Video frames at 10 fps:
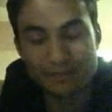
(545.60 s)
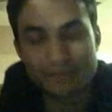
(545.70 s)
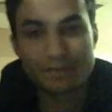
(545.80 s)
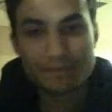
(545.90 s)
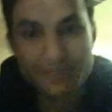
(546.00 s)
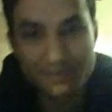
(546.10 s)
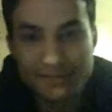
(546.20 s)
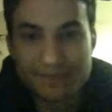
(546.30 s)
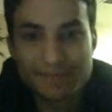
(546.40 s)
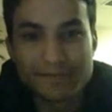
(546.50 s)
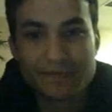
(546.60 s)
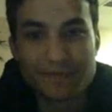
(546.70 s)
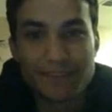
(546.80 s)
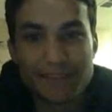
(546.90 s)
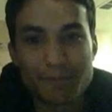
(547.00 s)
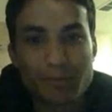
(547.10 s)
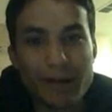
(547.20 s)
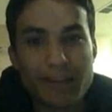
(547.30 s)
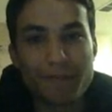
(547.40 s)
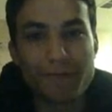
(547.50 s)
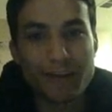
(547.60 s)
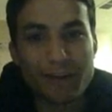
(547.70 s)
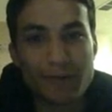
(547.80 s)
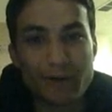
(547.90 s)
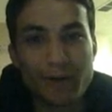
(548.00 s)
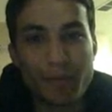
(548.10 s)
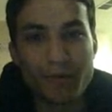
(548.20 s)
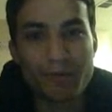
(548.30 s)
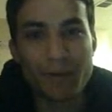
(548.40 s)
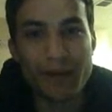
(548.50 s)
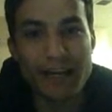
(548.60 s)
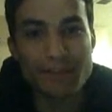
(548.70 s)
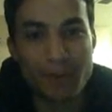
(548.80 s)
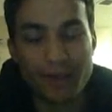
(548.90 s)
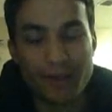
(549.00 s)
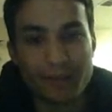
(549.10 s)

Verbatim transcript: pry the freaking door open. Pry the freaking door open with my ice pick.